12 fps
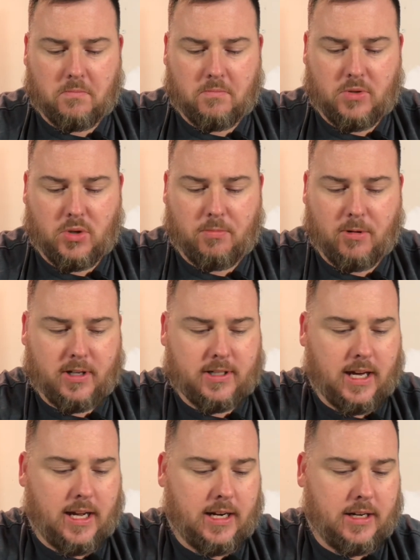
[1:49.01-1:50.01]
super
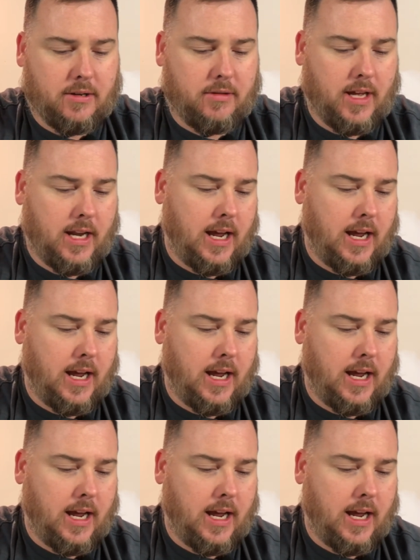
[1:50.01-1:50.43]
excited to do that.